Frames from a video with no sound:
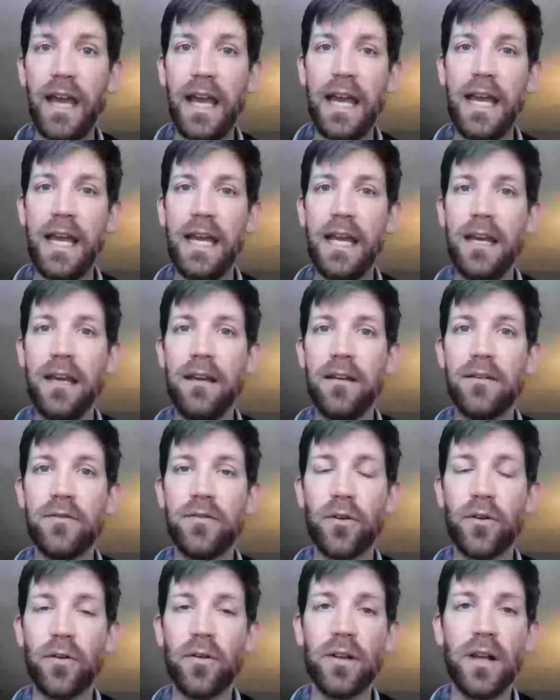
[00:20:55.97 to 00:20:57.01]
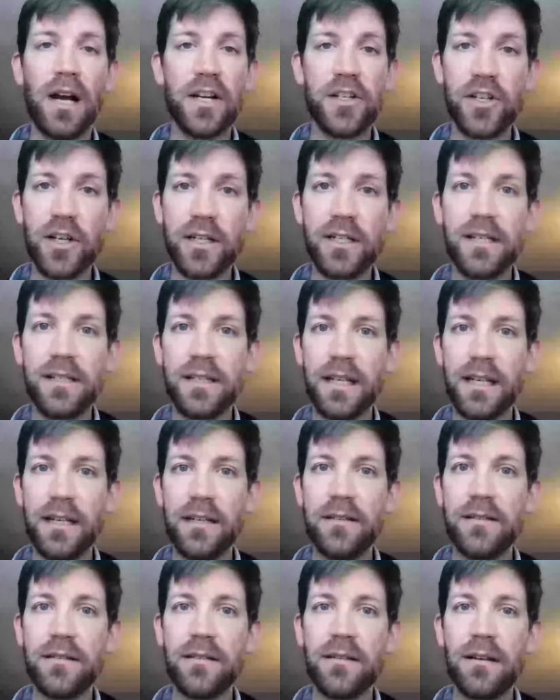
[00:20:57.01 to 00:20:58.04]
a neurologic
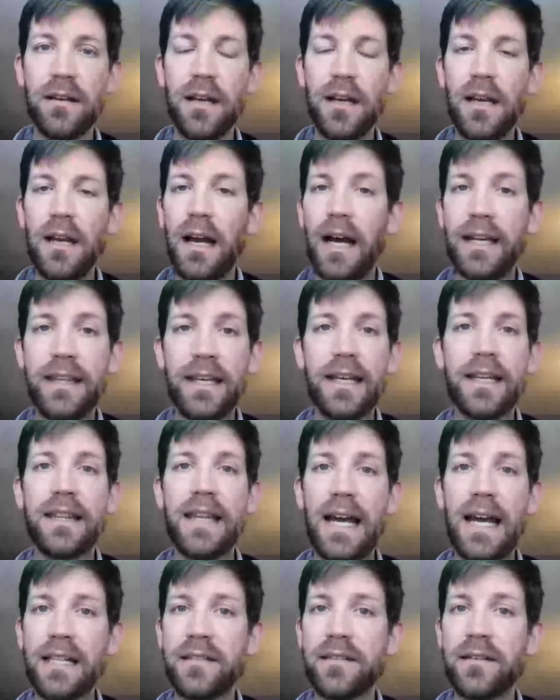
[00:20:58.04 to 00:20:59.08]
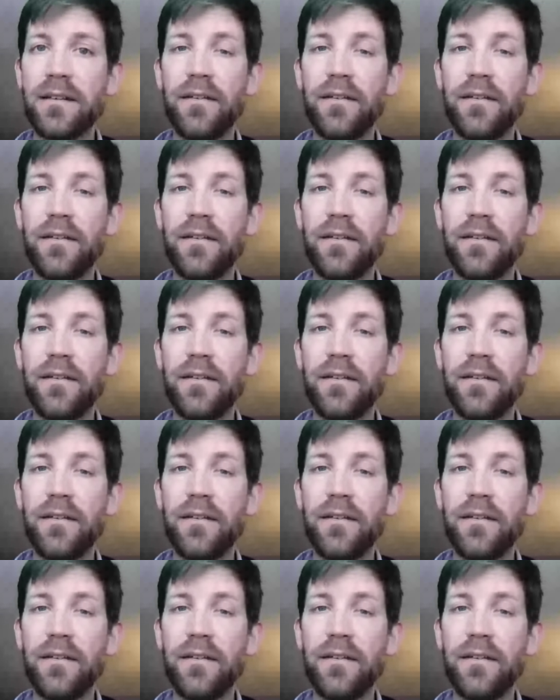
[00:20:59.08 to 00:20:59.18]
disease, I think that's